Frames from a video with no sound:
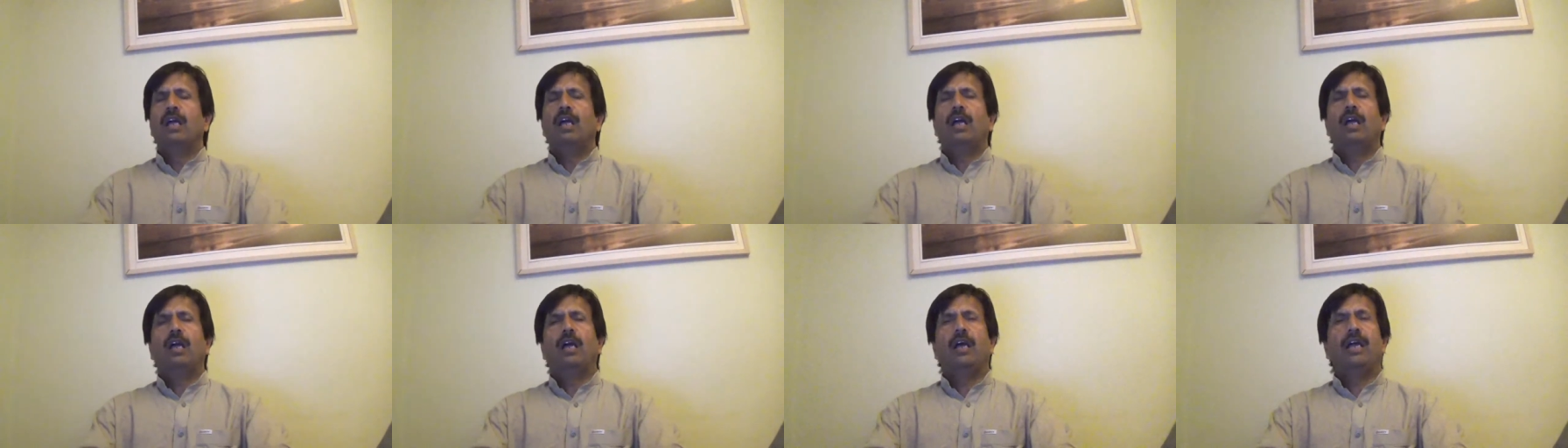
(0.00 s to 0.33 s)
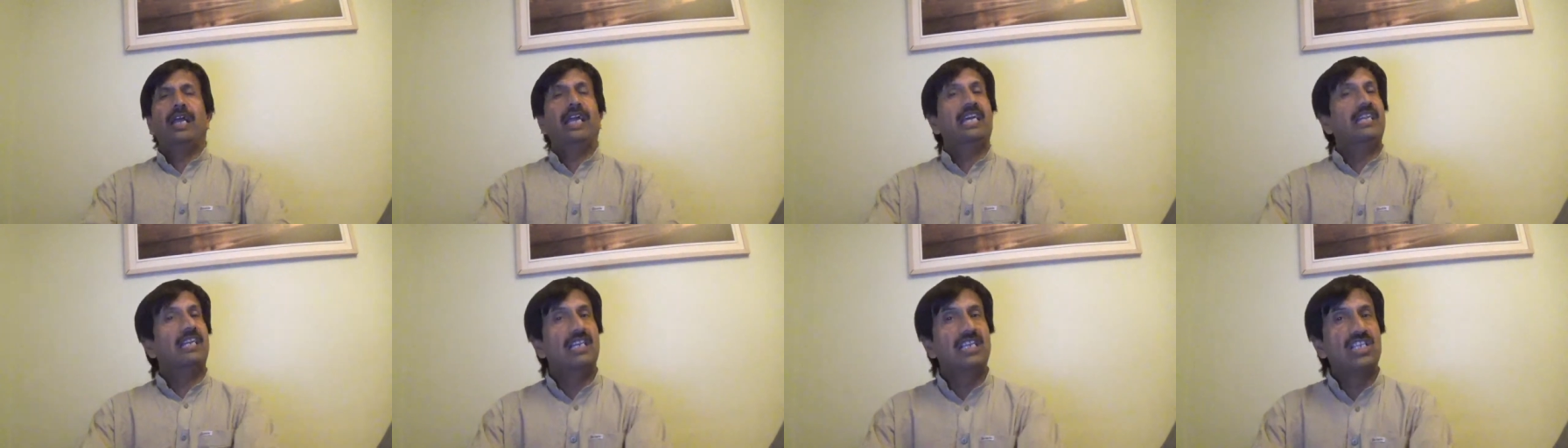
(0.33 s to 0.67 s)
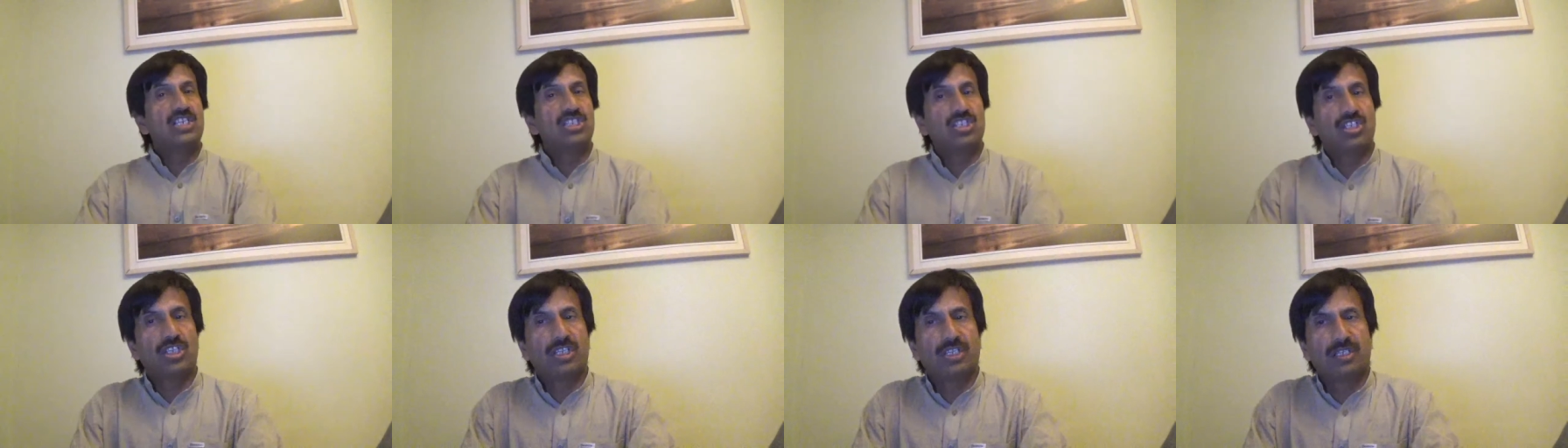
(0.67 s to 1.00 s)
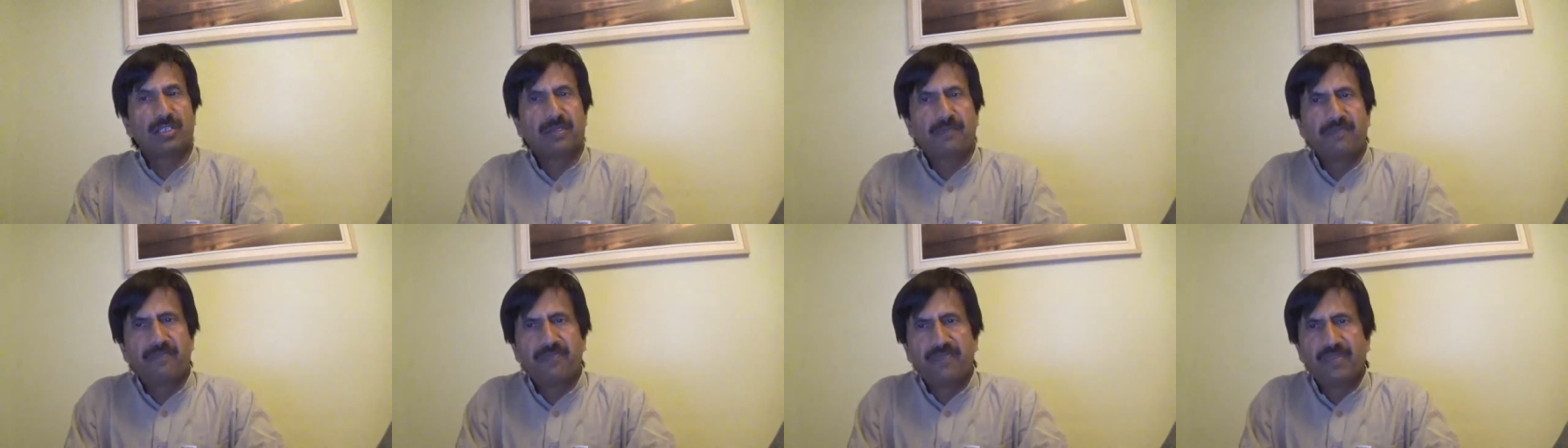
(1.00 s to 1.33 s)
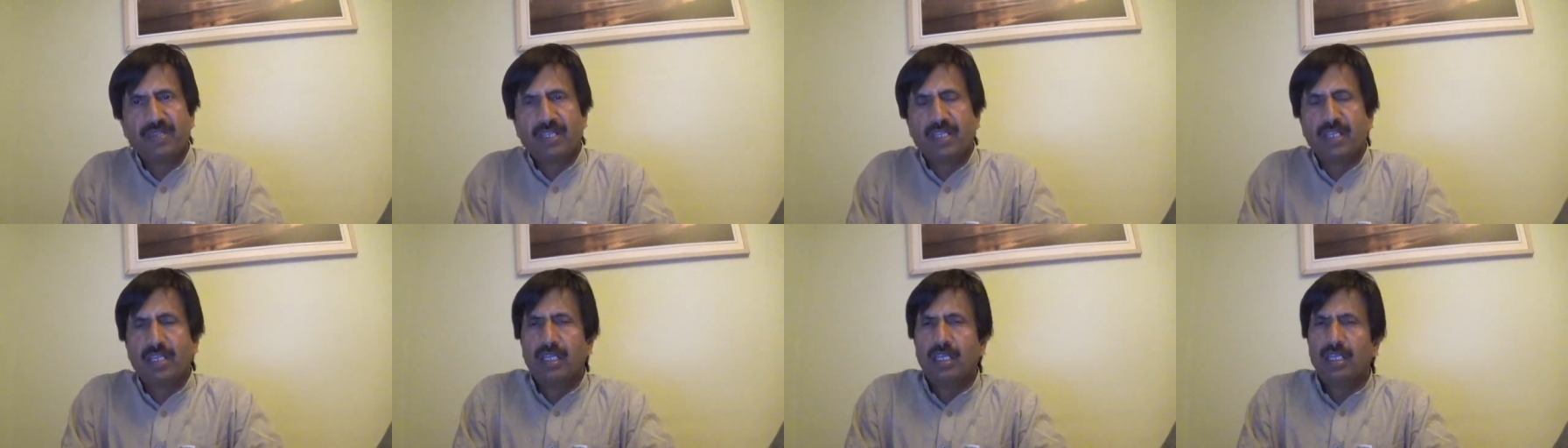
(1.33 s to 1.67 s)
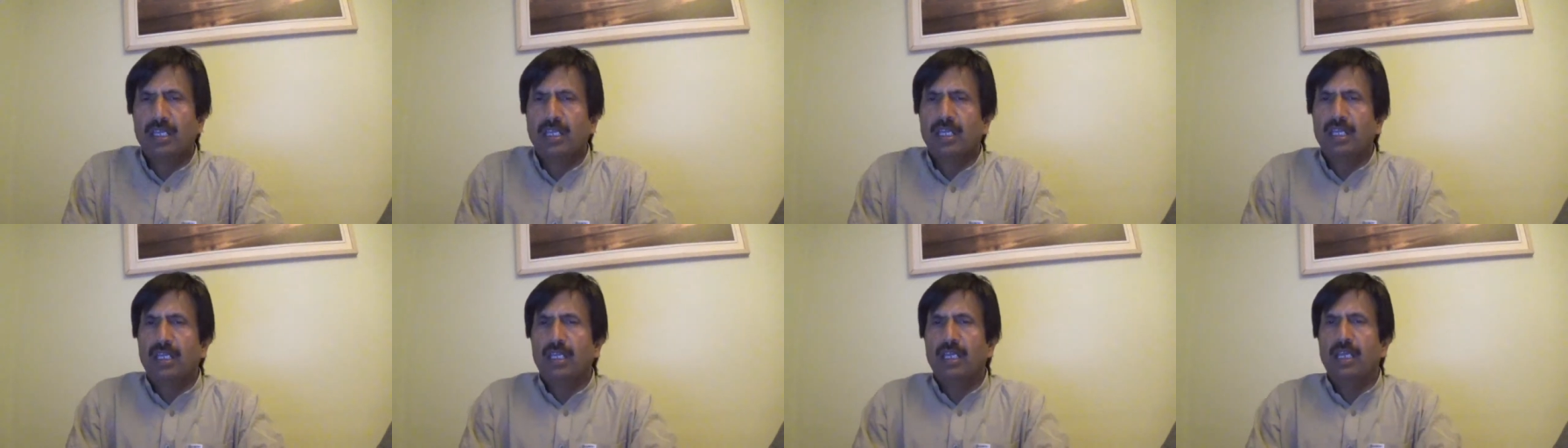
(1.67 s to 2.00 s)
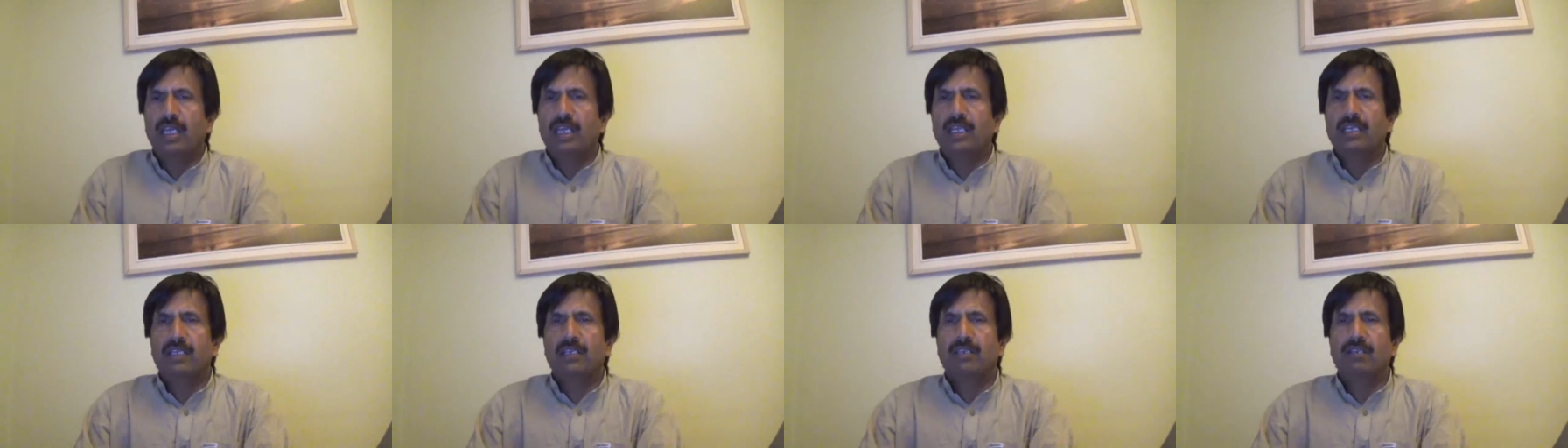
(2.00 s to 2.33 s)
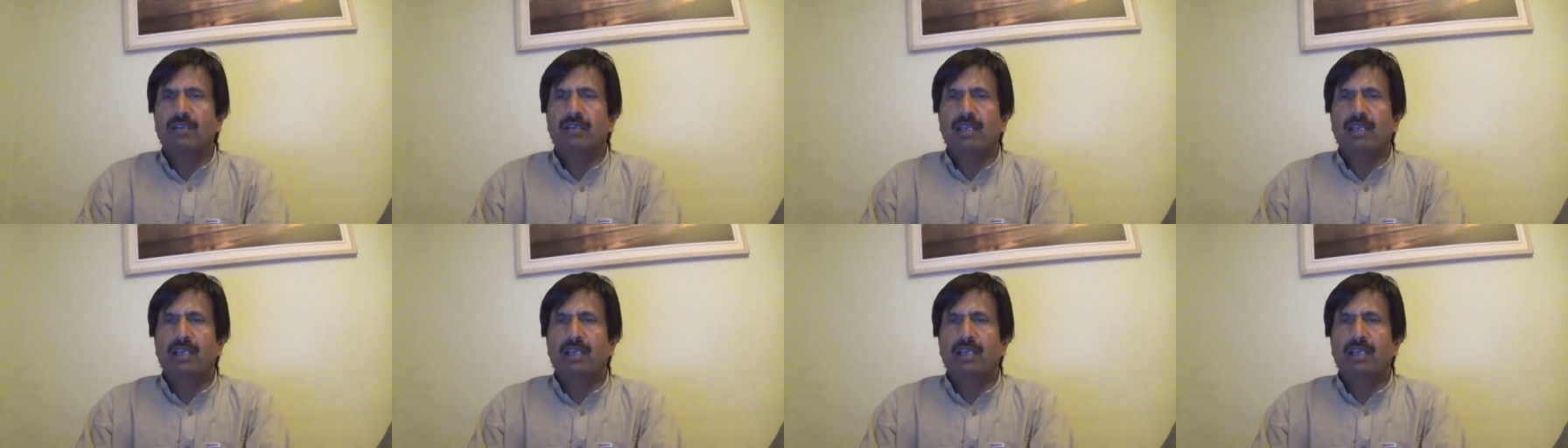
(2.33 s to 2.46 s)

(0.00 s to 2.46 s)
and leaching and uh,